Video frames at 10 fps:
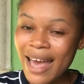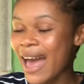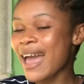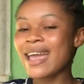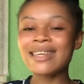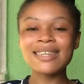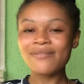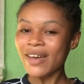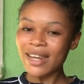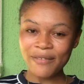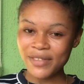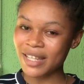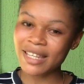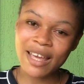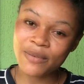I never left
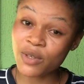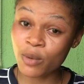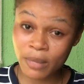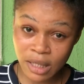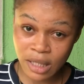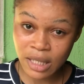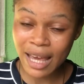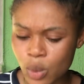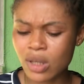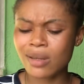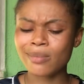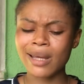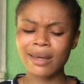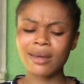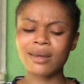Clean Hubs Committee. And I'm
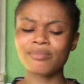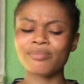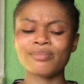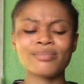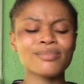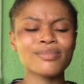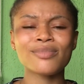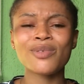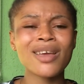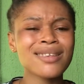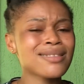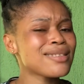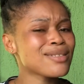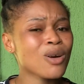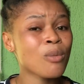like, where is
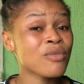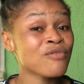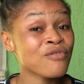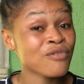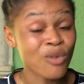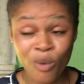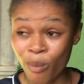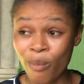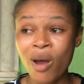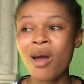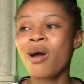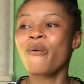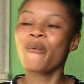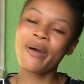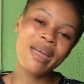this coming from?
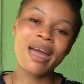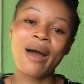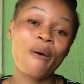Where are